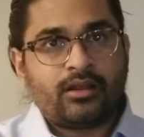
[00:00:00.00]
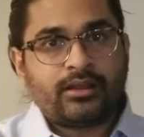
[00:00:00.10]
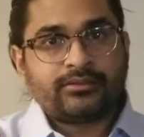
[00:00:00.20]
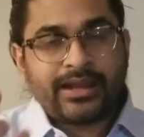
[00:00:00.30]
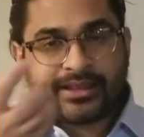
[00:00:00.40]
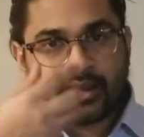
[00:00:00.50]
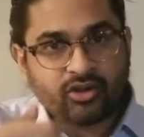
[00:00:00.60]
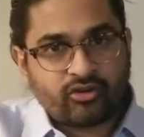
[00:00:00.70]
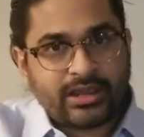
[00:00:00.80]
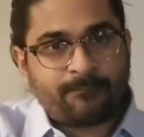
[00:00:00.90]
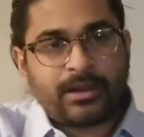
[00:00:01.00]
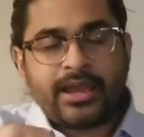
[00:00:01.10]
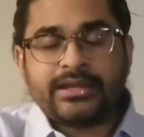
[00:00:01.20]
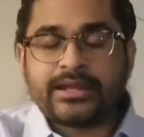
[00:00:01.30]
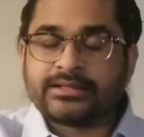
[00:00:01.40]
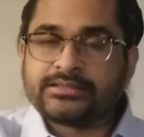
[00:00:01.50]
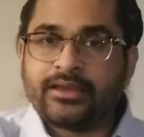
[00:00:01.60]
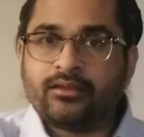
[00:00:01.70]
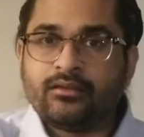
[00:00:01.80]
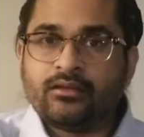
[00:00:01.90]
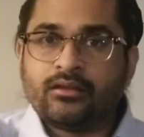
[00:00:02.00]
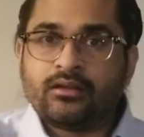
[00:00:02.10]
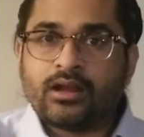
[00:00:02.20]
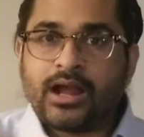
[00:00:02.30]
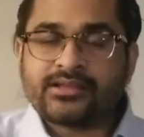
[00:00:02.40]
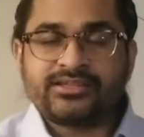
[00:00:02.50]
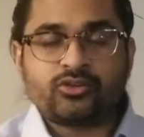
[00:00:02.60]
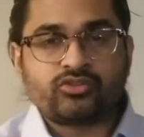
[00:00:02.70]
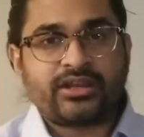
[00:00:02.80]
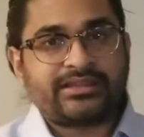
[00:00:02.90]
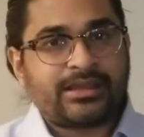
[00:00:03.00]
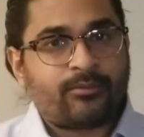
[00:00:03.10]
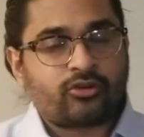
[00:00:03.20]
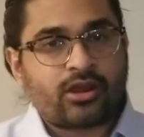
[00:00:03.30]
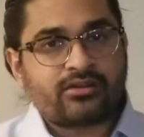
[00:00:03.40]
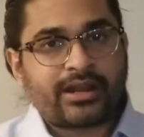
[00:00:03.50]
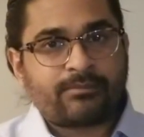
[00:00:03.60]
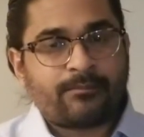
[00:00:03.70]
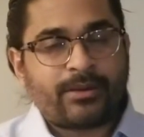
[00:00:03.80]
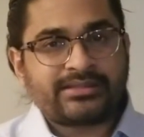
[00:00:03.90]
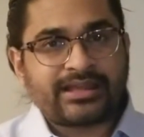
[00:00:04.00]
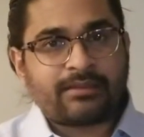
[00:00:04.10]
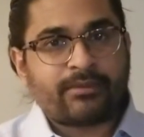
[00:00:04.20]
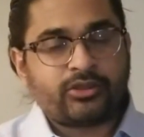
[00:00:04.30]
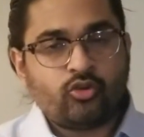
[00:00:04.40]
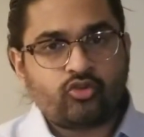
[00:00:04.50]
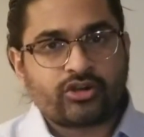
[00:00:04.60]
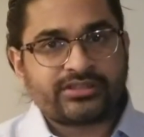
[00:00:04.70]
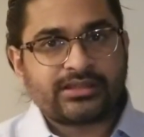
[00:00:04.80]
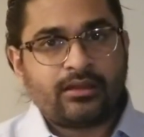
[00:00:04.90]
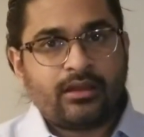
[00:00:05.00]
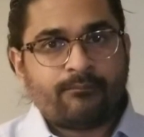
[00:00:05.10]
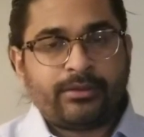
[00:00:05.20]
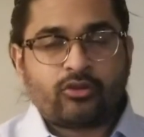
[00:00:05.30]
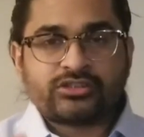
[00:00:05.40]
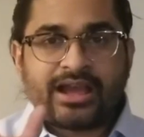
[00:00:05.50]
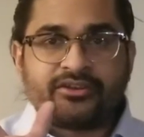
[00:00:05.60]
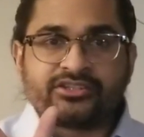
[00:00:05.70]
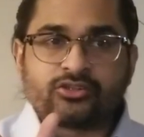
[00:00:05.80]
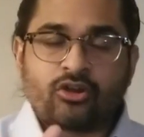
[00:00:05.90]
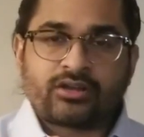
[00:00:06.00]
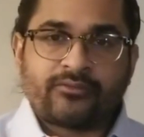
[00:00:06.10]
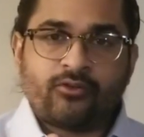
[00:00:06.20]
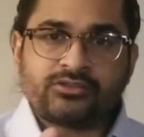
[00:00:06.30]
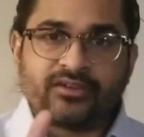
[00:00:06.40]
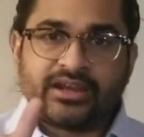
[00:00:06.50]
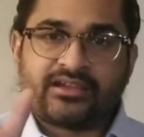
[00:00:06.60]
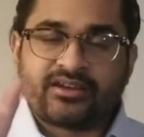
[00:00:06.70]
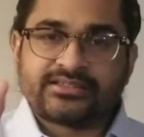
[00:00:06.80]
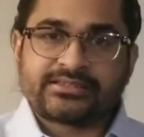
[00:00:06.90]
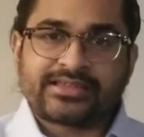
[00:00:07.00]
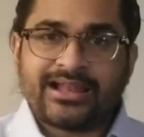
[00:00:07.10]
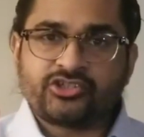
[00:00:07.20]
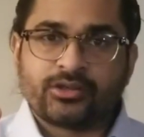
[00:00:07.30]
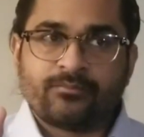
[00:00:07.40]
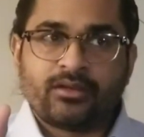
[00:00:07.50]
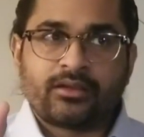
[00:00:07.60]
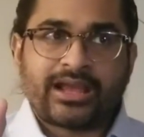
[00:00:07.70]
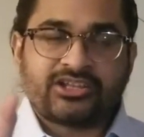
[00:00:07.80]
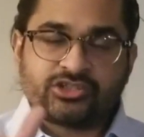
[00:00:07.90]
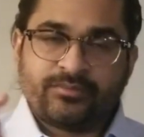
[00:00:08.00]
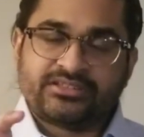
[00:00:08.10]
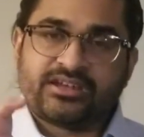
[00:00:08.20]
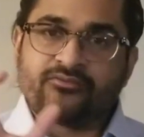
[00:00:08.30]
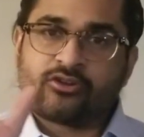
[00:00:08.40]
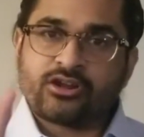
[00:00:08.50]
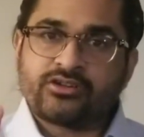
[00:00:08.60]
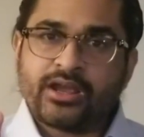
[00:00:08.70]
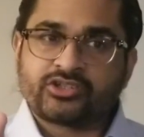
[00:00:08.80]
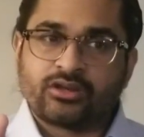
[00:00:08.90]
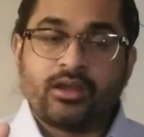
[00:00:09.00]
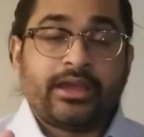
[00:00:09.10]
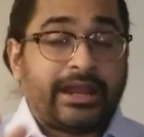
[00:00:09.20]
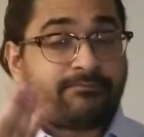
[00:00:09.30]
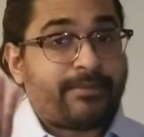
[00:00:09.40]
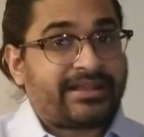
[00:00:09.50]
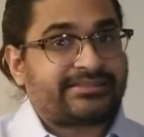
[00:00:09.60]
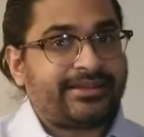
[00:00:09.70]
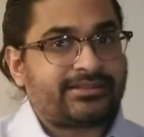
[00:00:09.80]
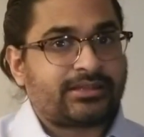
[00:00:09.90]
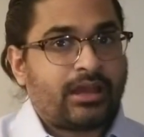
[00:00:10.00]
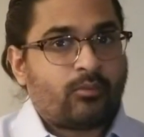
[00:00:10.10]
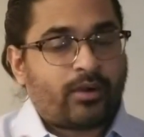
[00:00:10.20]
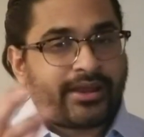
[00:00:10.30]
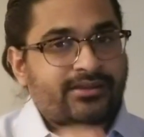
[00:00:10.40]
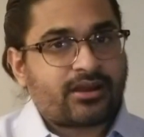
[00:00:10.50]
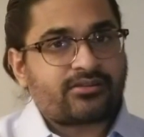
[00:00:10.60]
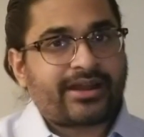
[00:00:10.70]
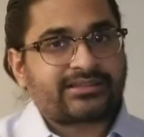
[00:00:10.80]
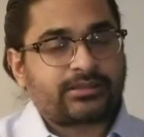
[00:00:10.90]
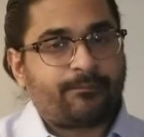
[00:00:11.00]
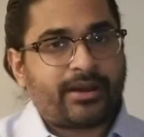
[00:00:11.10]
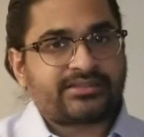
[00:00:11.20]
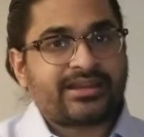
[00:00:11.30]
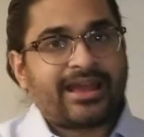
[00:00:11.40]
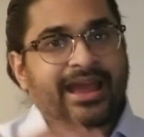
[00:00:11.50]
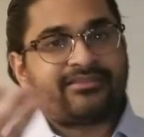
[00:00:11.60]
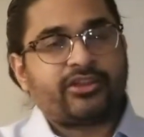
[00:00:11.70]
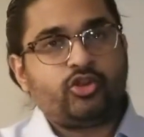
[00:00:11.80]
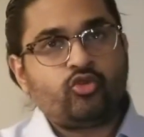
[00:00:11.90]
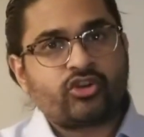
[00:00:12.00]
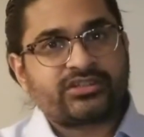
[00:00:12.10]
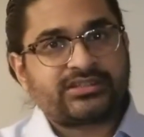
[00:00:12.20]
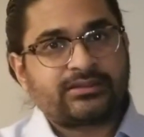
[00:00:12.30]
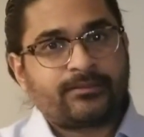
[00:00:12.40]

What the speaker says: Then I can reapply it and say oxytocin is able to contract my breast and my uterus because iron isotyl triphosphate increases calcium. Calcium is needed for contraction. It makes sense why it contracts the breast and the uterus.